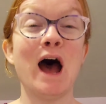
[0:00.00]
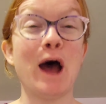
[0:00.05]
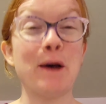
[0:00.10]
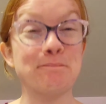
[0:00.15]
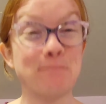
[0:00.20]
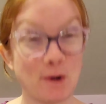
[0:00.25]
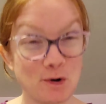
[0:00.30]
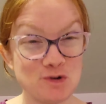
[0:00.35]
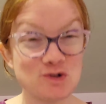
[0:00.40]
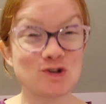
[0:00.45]

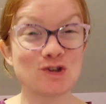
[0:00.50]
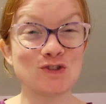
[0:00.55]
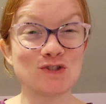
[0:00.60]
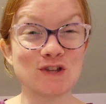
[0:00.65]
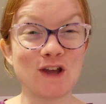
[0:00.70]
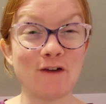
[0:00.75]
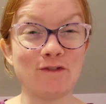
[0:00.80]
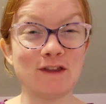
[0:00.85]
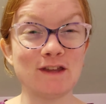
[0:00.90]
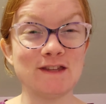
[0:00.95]
Emotions
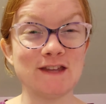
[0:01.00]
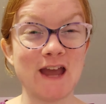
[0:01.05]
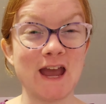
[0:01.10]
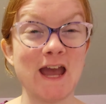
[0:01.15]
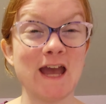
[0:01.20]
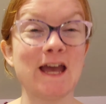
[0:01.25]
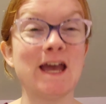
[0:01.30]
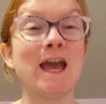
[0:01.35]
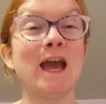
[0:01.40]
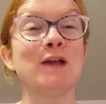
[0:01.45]
of the
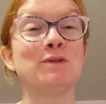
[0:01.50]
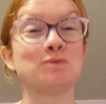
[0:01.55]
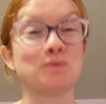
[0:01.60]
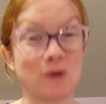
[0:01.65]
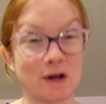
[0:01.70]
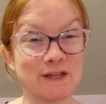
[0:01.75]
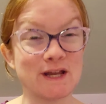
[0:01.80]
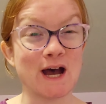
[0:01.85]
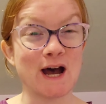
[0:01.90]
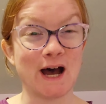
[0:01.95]
day can
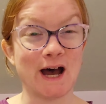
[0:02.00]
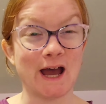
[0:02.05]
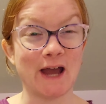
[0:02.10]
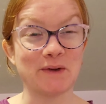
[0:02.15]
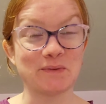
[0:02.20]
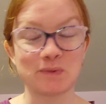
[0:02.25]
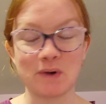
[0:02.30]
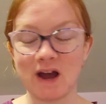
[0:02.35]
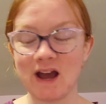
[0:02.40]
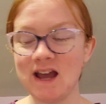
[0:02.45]
run
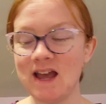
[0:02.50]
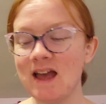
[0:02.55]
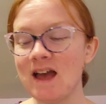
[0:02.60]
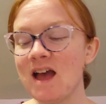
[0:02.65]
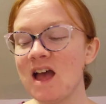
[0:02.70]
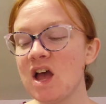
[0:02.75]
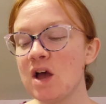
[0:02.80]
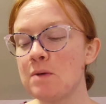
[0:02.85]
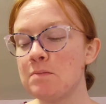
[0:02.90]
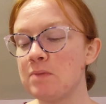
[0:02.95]
high, right?
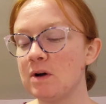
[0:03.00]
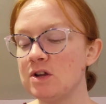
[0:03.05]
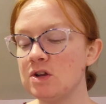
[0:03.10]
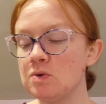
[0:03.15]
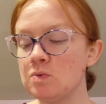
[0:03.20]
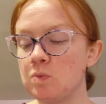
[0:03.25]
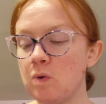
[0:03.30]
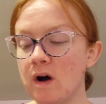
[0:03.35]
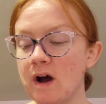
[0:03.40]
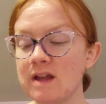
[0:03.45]
But
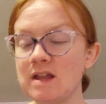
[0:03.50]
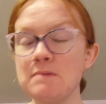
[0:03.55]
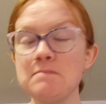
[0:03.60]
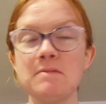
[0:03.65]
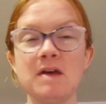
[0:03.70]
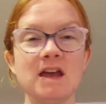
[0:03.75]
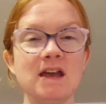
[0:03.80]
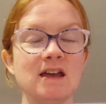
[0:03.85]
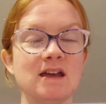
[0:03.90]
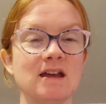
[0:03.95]
you want to
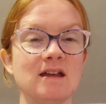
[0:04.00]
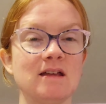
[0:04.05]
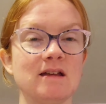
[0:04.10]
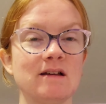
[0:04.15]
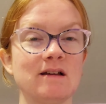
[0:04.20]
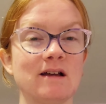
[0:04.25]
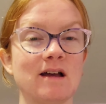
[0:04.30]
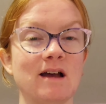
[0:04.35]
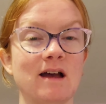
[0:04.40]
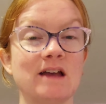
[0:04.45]
make
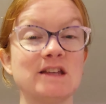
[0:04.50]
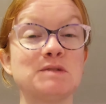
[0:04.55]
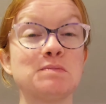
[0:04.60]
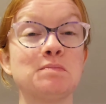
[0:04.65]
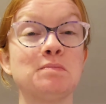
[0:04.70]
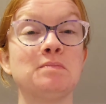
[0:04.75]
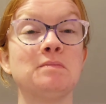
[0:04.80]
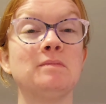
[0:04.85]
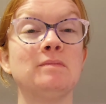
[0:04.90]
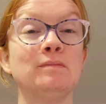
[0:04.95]
it as
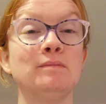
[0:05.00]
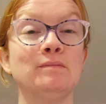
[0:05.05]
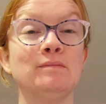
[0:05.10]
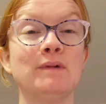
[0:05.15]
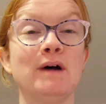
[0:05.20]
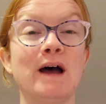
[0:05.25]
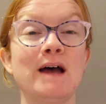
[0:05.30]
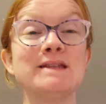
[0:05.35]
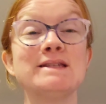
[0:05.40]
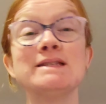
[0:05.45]

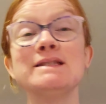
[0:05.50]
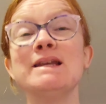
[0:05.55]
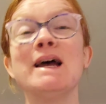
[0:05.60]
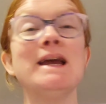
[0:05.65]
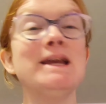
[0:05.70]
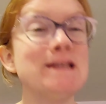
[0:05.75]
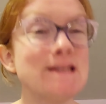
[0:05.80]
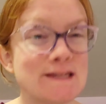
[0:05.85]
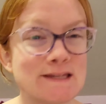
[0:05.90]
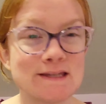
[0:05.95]
as
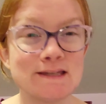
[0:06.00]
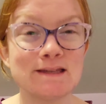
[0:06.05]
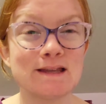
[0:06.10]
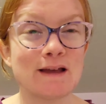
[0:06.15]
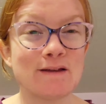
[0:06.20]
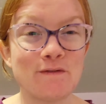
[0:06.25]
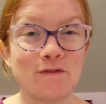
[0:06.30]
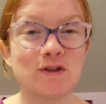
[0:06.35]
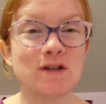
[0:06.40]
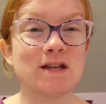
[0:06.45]
nice
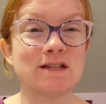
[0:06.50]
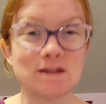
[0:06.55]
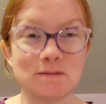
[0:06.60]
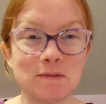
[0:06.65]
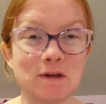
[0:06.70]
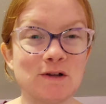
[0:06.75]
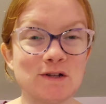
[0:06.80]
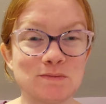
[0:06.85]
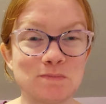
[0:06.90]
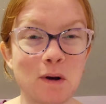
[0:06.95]
of as a
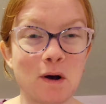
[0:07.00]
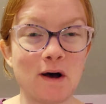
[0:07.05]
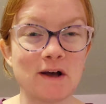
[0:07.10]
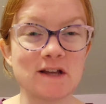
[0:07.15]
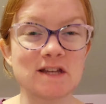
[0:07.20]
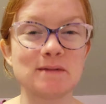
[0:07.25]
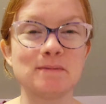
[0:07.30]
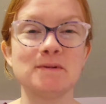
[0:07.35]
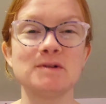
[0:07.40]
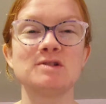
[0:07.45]
meal as
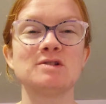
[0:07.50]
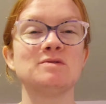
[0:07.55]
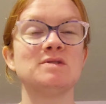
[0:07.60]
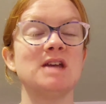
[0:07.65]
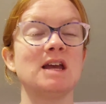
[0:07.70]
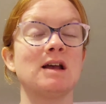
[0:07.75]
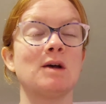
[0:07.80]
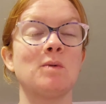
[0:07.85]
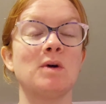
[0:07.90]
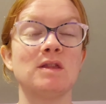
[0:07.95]
possible. So
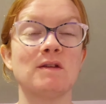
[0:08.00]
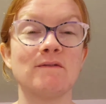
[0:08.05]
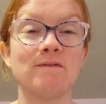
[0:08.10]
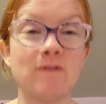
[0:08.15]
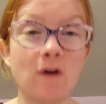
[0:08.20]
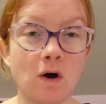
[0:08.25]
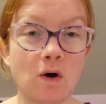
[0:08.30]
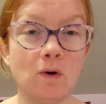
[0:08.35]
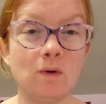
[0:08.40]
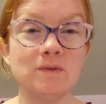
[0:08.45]
take away the
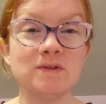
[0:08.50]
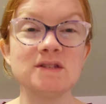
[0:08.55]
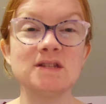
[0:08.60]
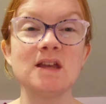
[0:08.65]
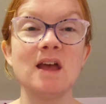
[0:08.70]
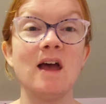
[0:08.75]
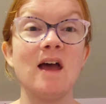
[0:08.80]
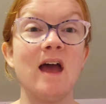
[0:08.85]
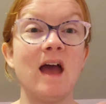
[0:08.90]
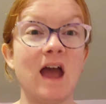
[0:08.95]

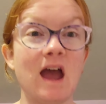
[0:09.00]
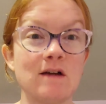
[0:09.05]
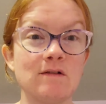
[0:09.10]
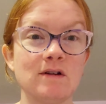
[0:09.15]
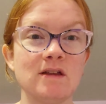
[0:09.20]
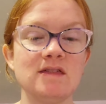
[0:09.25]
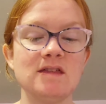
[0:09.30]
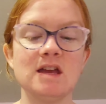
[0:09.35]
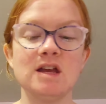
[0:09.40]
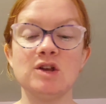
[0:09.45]
phones,
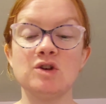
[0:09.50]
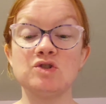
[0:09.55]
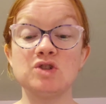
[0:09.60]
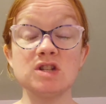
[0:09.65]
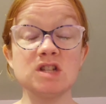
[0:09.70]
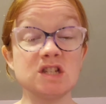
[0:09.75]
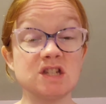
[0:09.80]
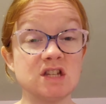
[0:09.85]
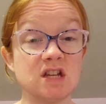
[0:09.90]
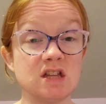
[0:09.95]
everything. You're
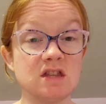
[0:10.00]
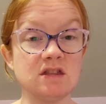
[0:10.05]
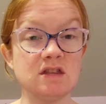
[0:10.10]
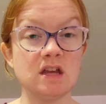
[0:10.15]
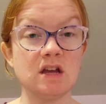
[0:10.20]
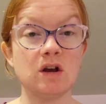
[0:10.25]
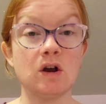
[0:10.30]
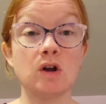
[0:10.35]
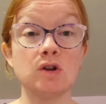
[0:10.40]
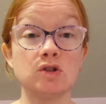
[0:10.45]
just sitting
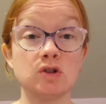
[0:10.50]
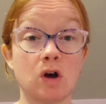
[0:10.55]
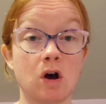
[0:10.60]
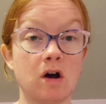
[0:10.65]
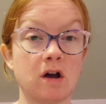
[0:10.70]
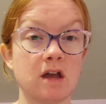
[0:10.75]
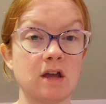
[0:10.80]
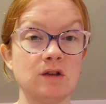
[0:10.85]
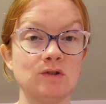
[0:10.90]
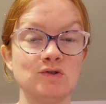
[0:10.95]
there
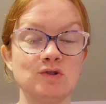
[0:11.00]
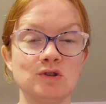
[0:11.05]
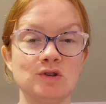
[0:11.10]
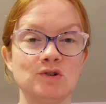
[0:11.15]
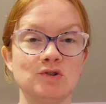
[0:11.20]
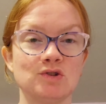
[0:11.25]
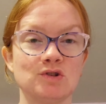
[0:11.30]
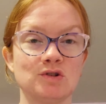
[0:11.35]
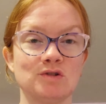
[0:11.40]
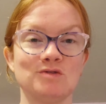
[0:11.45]
talking to
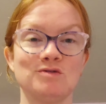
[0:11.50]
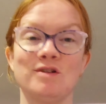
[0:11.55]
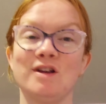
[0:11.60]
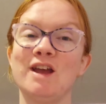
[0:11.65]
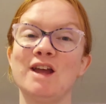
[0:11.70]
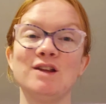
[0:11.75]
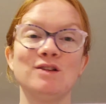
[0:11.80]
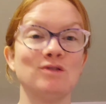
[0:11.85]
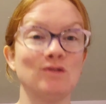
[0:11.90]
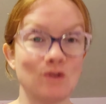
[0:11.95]
your
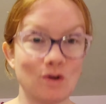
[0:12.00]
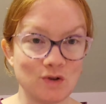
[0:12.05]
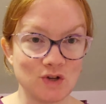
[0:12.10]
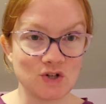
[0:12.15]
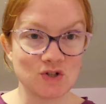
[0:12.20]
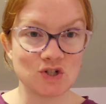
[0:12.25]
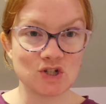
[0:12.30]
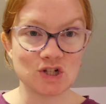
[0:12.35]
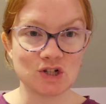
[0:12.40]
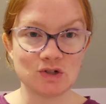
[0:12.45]
children, getting to know
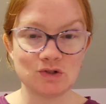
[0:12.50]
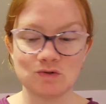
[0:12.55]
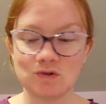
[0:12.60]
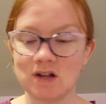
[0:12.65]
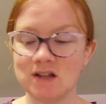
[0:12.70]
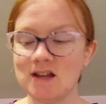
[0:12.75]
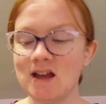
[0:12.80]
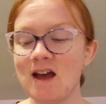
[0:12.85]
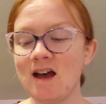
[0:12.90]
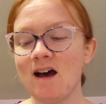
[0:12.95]
your
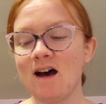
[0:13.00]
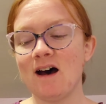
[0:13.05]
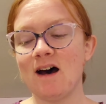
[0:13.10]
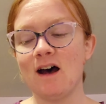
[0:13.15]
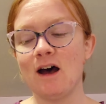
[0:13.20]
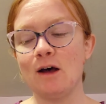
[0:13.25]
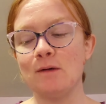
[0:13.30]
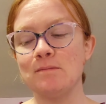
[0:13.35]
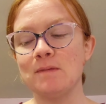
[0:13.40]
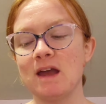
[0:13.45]
children,
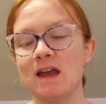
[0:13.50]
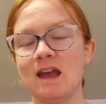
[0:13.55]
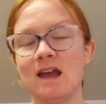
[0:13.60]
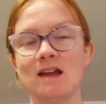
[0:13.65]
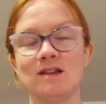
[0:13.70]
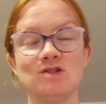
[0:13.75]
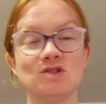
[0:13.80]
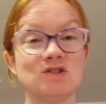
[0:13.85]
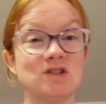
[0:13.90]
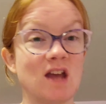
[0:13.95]

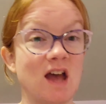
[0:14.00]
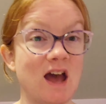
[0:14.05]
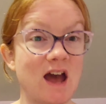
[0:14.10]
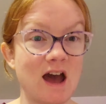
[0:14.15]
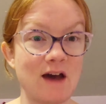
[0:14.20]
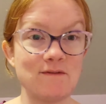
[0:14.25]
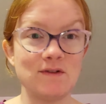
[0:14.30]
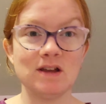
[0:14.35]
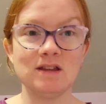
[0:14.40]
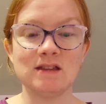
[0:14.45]
and just
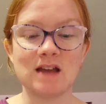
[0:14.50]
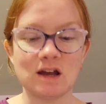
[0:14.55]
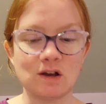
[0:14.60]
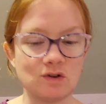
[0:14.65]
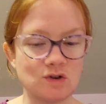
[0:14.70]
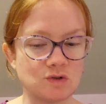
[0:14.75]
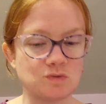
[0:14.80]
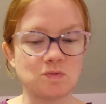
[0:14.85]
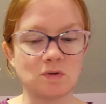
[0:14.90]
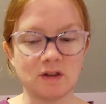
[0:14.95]
having
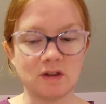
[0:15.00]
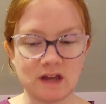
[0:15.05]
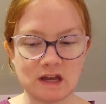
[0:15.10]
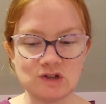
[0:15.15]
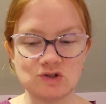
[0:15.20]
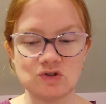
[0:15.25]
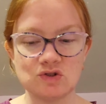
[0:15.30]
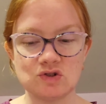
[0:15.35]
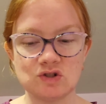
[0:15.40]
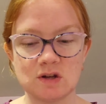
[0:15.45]
that good
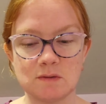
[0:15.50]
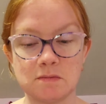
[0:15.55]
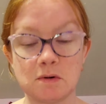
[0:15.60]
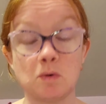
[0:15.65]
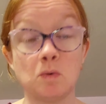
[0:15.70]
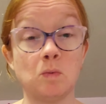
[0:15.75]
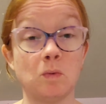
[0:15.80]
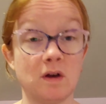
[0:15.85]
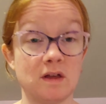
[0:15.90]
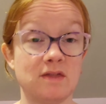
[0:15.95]
relationship
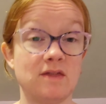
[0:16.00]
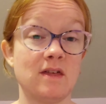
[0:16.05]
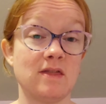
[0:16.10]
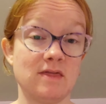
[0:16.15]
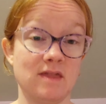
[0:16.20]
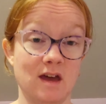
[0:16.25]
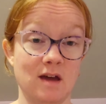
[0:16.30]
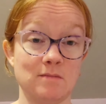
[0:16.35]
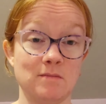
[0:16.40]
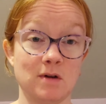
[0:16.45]
with
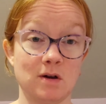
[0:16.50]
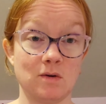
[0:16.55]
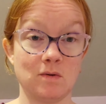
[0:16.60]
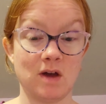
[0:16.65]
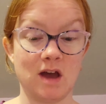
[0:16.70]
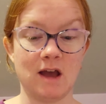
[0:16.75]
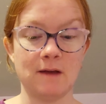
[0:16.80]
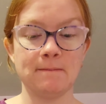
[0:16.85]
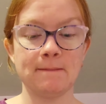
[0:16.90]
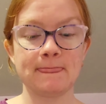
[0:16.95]
them,
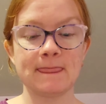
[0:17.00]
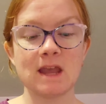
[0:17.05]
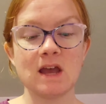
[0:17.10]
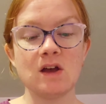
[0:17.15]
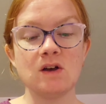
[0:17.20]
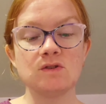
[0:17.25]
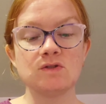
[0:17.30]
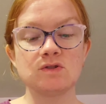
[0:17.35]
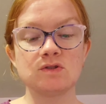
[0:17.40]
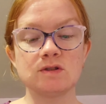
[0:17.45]
okay?
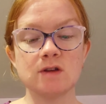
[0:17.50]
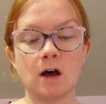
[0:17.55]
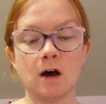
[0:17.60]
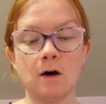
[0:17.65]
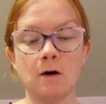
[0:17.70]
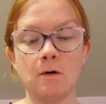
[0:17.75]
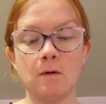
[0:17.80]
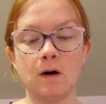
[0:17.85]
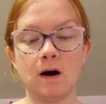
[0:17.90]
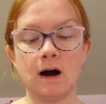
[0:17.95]

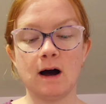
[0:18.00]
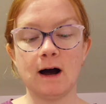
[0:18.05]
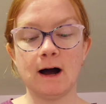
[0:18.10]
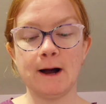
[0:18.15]
So